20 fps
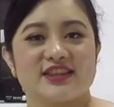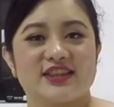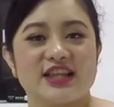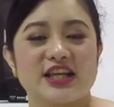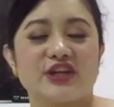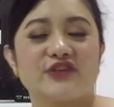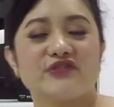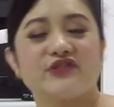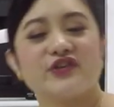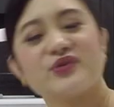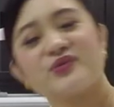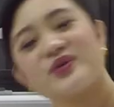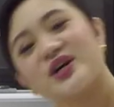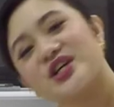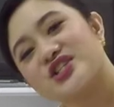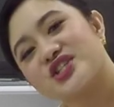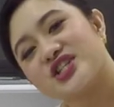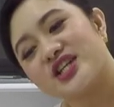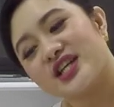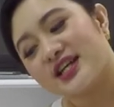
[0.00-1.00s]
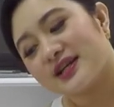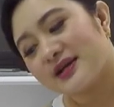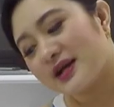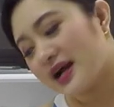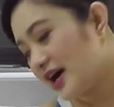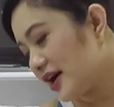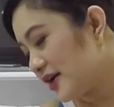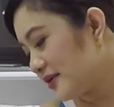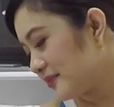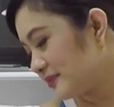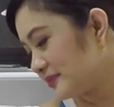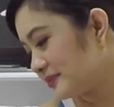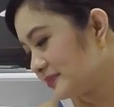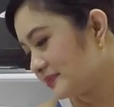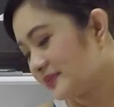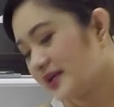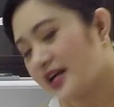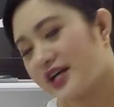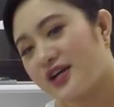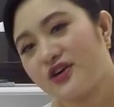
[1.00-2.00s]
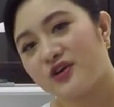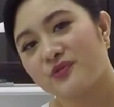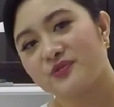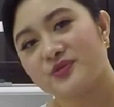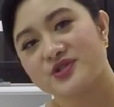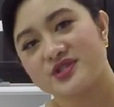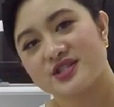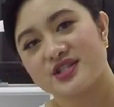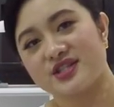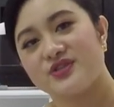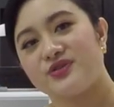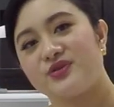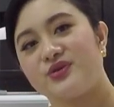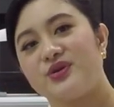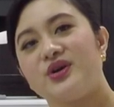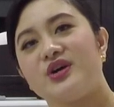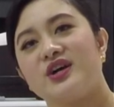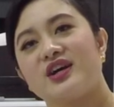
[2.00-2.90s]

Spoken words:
Thank you for watching. I hope to see you